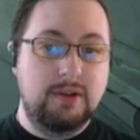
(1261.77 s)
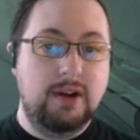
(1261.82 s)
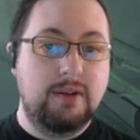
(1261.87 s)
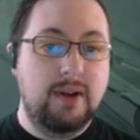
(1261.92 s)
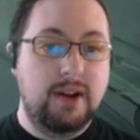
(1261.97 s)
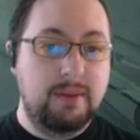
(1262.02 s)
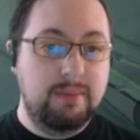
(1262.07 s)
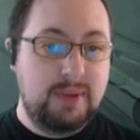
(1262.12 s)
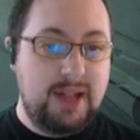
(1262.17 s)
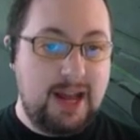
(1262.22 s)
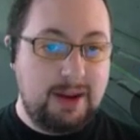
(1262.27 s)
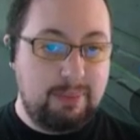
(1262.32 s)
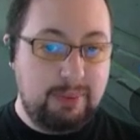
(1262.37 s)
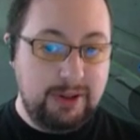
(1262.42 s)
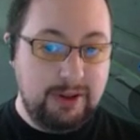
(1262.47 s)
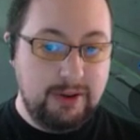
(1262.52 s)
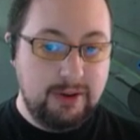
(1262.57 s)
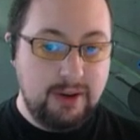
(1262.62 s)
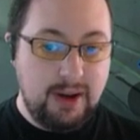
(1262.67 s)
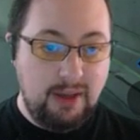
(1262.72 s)
I'd run in black
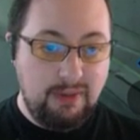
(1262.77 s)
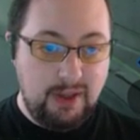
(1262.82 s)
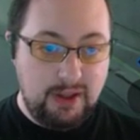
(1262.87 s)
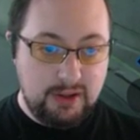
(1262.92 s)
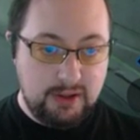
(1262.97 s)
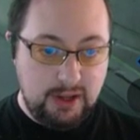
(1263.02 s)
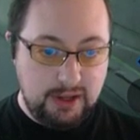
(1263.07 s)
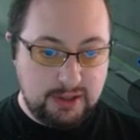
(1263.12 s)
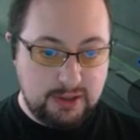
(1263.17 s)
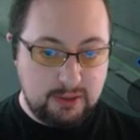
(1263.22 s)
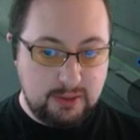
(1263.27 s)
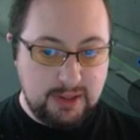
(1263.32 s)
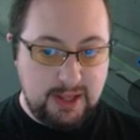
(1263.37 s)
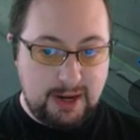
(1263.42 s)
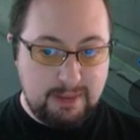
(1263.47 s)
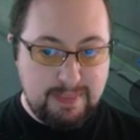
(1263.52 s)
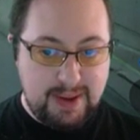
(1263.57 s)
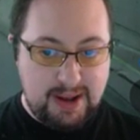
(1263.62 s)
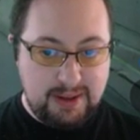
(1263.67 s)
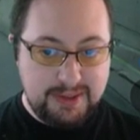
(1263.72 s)
blue and then like do a lot
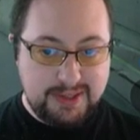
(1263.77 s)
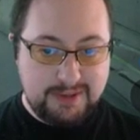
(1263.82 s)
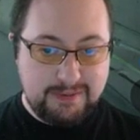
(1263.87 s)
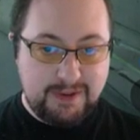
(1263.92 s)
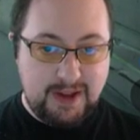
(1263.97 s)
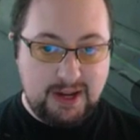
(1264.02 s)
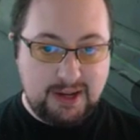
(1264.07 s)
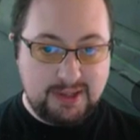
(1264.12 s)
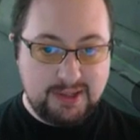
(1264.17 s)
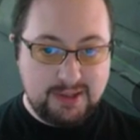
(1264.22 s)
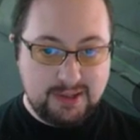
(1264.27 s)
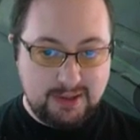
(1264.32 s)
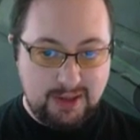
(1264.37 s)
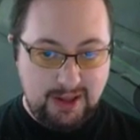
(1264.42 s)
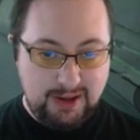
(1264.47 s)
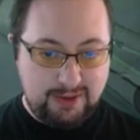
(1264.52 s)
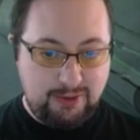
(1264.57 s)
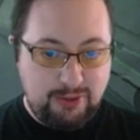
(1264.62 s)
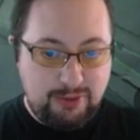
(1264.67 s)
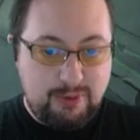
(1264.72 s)
of bounce effects,
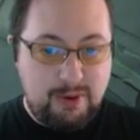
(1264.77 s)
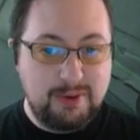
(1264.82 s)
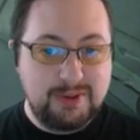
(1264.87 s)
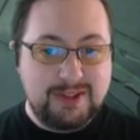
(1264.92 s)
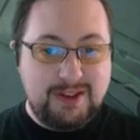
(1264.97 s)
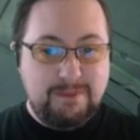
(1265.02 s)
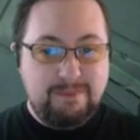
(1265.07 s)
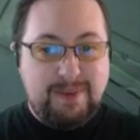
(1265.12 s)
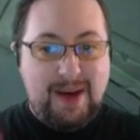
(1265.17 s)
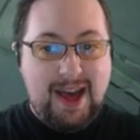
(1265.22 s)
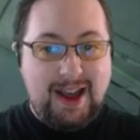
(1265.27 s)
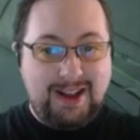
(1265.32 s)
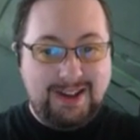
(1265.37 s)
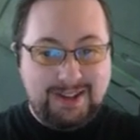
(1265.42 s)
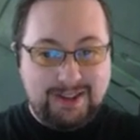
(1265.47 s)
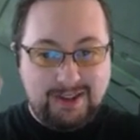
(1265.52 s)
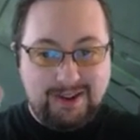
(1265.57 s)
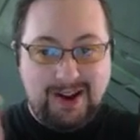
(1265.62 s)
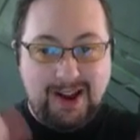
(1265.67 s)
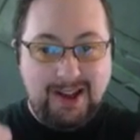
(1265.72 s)
like throw stuff back into
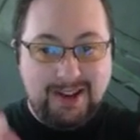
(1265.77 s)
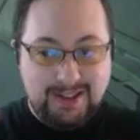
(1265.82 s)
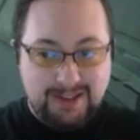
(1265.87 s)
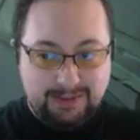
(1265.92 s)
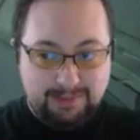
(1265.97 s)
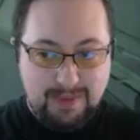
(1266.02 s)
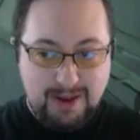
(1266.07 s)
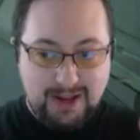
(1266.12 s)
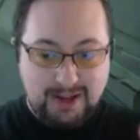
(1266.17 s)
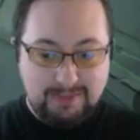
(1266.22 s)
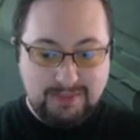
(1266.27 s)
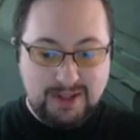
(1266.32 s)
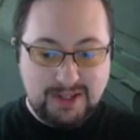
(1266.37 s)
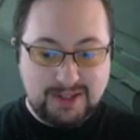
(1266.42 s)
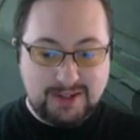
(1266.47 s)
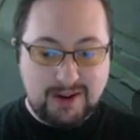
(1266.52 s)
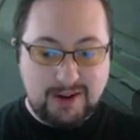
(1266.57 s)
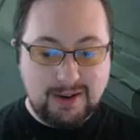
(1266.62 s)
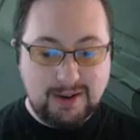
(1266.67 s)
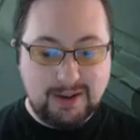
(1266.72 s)
their hand and then make them
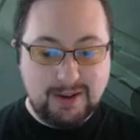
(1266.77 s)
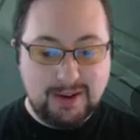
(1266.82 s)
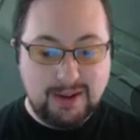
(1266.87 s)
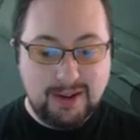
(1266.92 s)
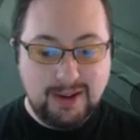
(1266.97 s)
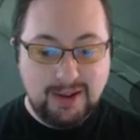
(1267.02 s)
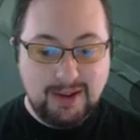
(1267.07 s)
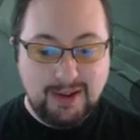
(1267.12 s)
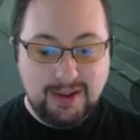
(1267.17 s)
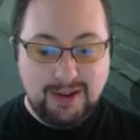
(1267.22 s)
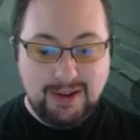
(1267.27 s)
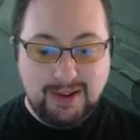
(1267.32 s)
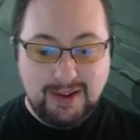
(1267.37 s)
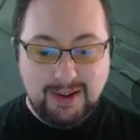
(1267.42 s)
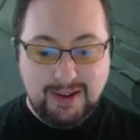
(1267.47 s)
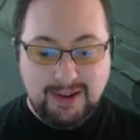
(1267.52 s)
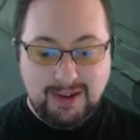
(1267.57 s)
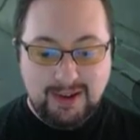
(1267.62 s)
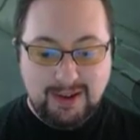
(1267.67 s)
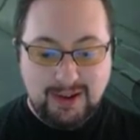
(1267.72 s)
discard it.
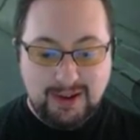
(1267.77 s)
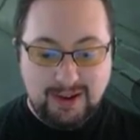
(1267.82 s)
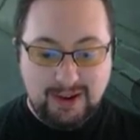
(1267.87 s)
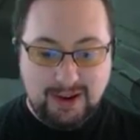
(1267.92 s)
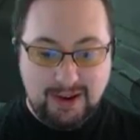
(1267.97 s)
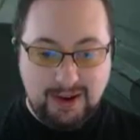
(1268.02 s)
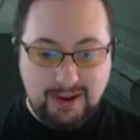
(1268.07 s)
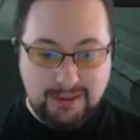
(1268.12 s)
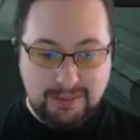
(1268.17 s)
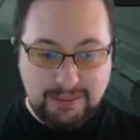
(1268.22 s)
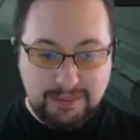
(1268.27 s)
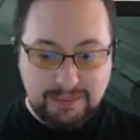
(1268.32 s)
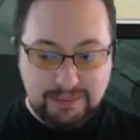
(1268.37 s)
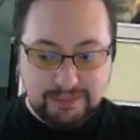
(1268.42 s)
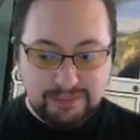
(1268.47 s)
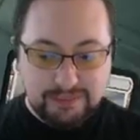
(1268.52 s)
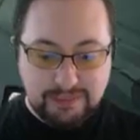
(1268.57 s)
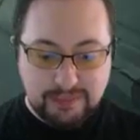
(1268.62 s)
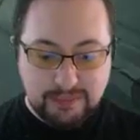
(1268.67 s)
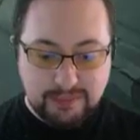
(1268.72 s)
Because
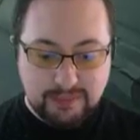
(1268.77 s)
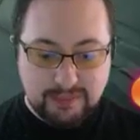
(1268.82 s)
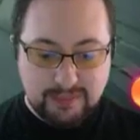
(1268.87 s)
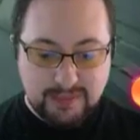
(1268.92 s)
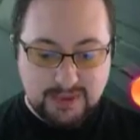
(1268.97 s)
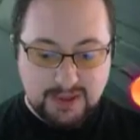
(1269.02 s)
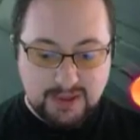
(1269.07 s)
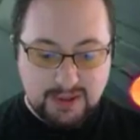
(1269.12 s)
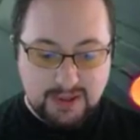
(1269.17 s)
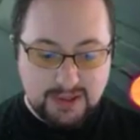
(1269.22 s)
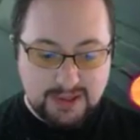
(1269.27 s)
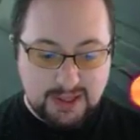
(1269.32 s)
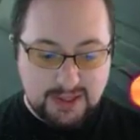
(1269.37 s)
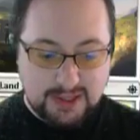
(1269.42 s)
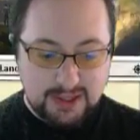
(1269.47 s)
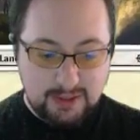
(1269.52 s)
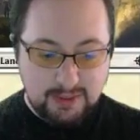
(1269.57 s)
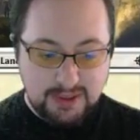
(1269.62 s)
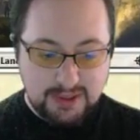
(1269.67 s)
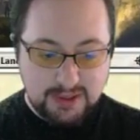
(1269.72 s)
that's
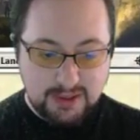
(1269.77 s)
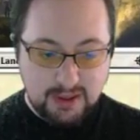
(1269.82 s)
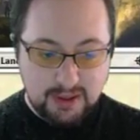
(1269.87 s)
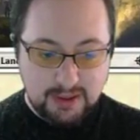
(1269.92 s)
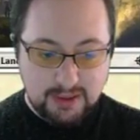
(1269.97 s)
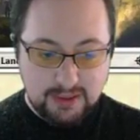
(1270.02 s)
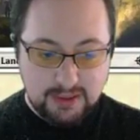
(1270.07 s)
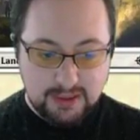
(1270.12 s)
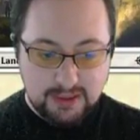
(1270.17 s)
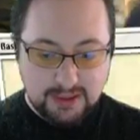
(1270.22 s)
always good.